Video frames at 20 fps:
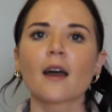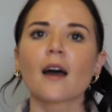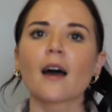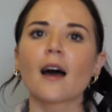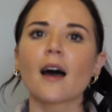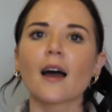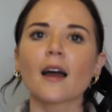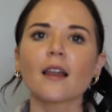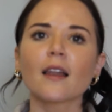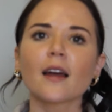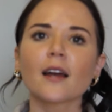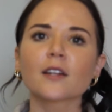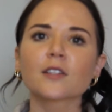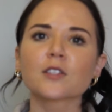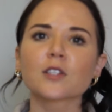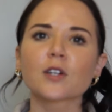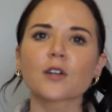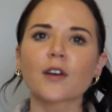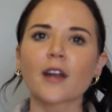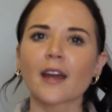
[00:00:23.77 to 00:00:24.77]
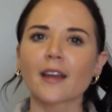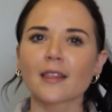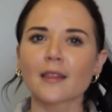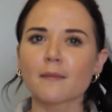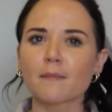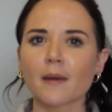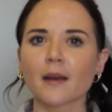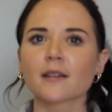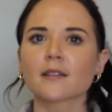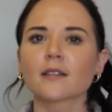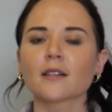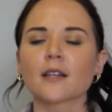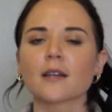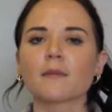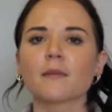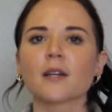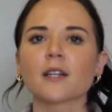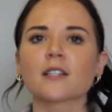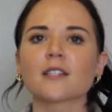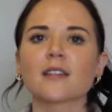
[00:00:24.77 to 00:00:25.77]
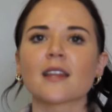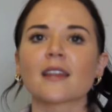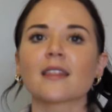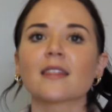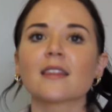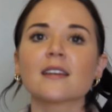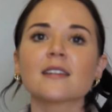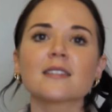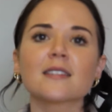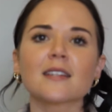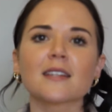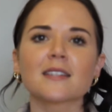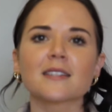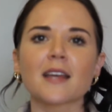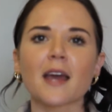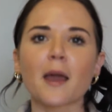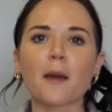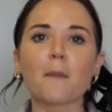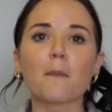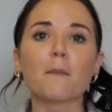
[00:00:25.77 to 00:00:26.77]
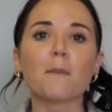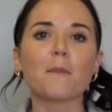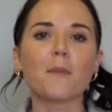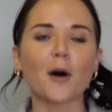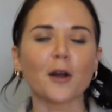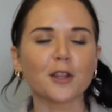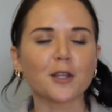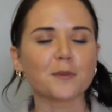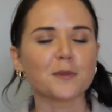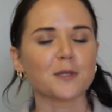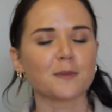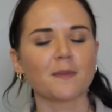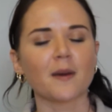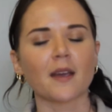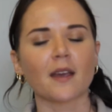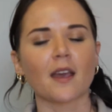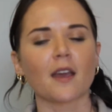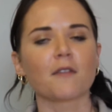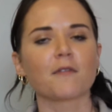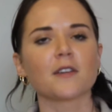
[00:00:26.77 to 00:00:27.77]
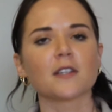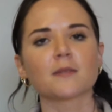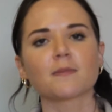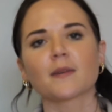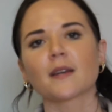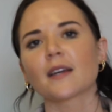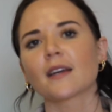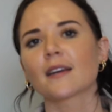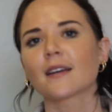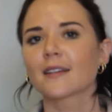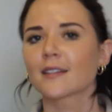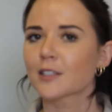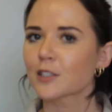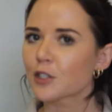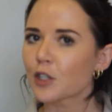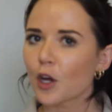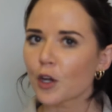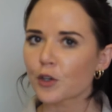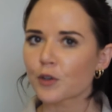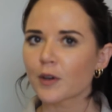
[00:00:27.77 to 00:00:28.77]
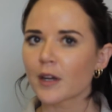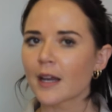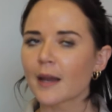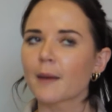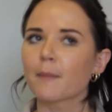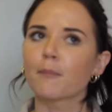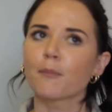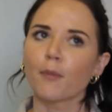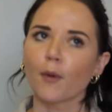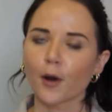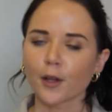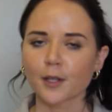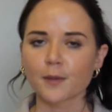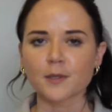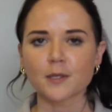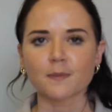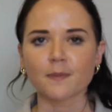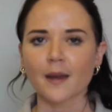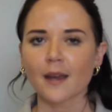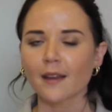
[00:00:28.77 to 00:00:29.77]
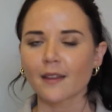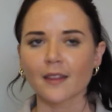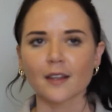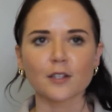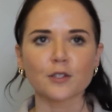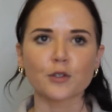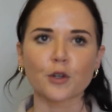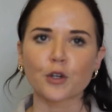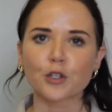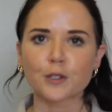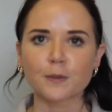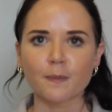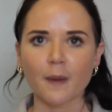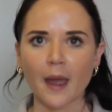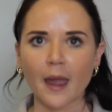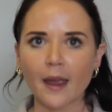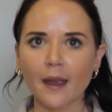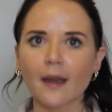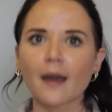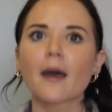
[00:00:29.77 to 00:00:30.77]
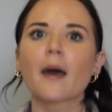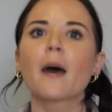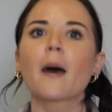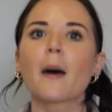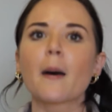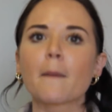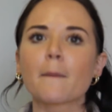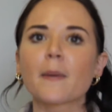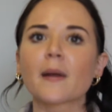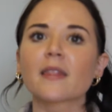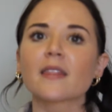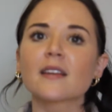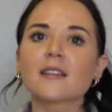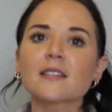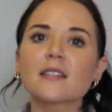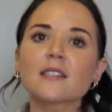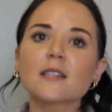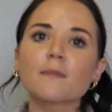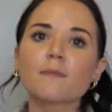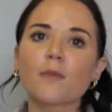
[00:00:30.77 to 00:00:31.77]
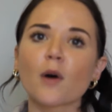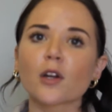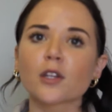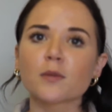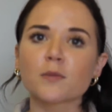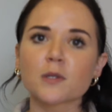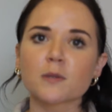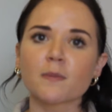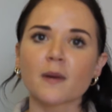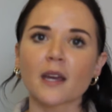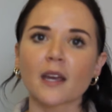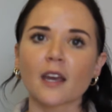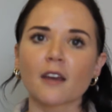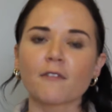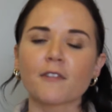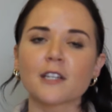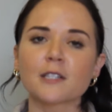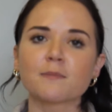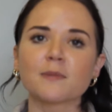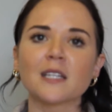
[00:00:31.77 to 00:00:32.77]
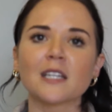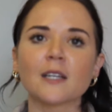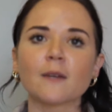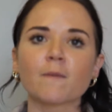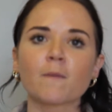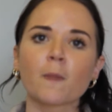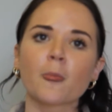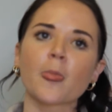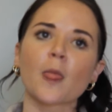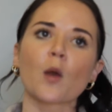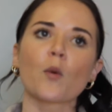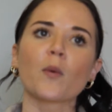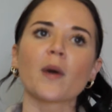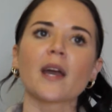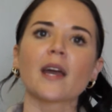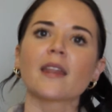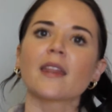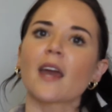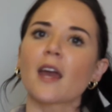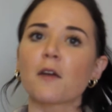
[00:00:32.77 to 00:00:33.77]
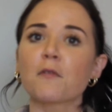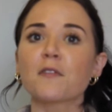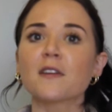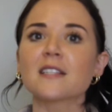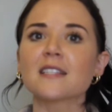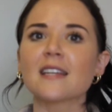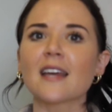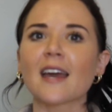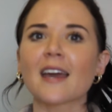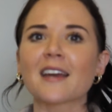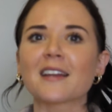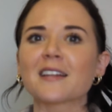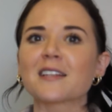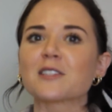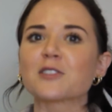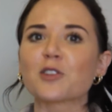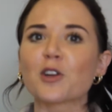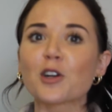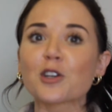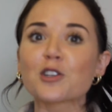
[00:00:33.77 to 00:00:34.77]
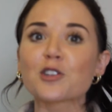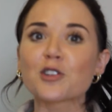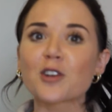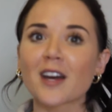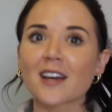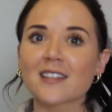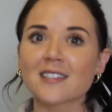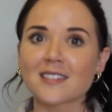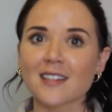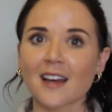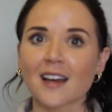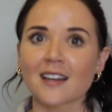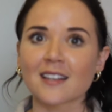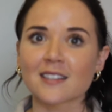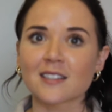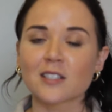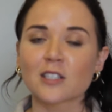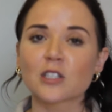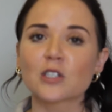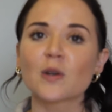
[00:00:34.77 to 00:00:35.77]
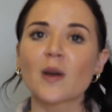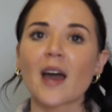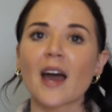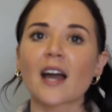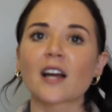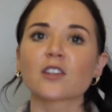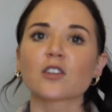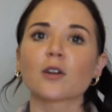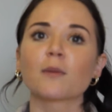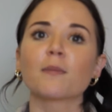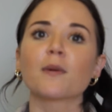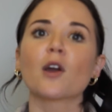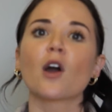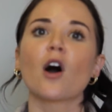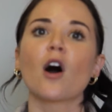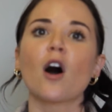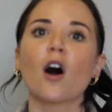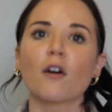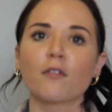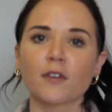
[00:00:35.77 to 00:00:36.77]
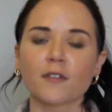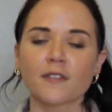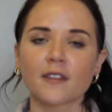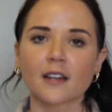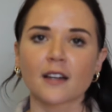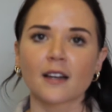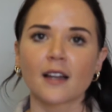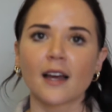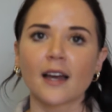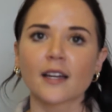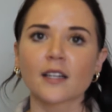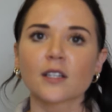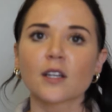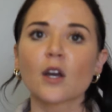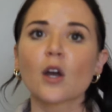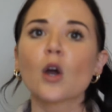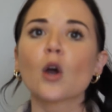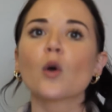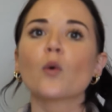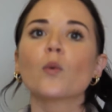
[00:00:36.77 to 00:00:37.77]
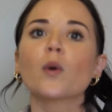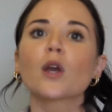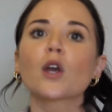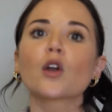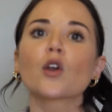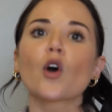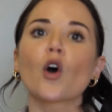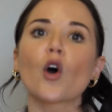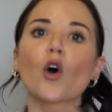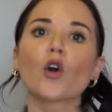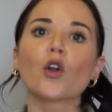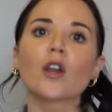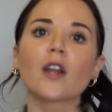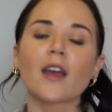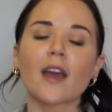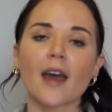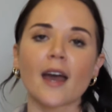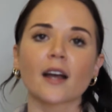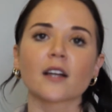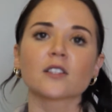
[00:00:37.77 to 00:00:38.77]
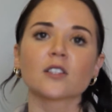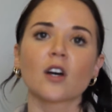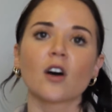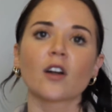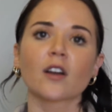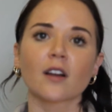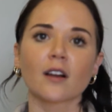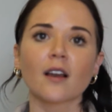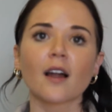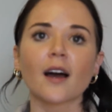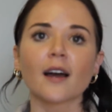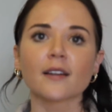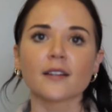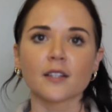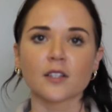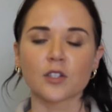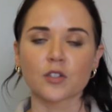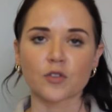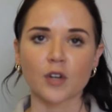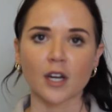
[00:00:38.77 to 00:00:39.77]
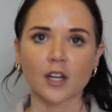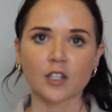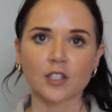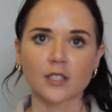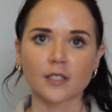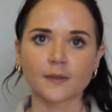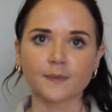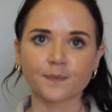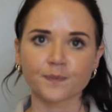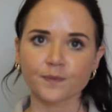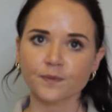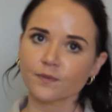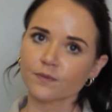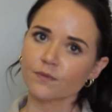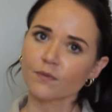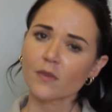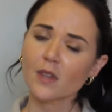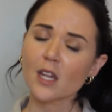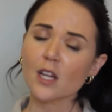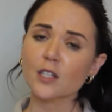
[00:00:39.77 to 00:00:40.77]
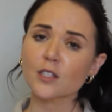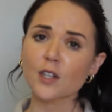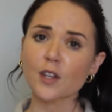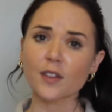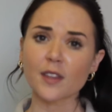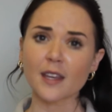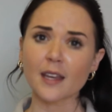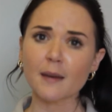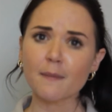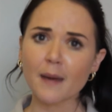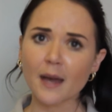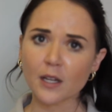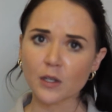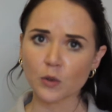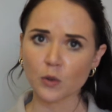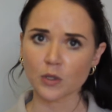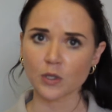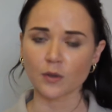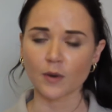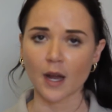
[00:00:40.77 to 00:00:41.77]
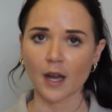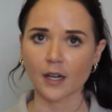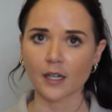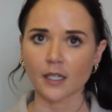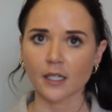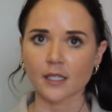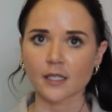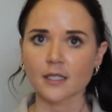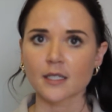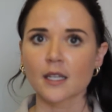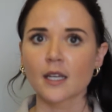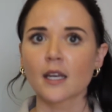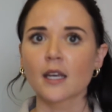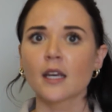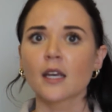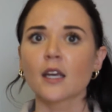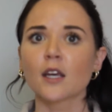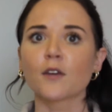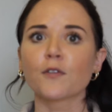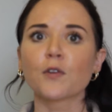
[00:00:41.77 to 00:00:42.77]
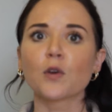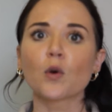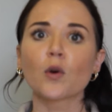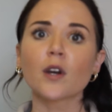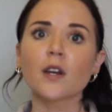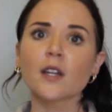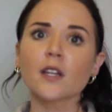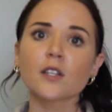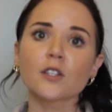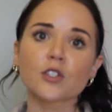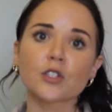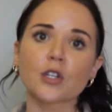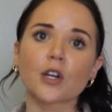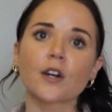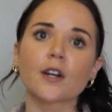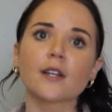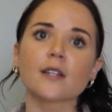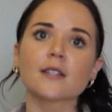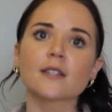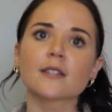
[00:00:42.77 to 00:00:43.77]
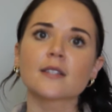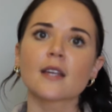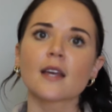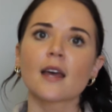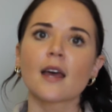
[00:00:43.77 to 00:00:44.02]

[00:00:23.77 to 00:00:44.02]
I like to create the mental image that this is a bottom spec FSP. It's not really bottom spec, there's no spec, but this is a bottom spec FSP where the FSCA does not trust us to act on behalf of the client. We can only act on client instruction. So think about your surroundings. If you're in insurance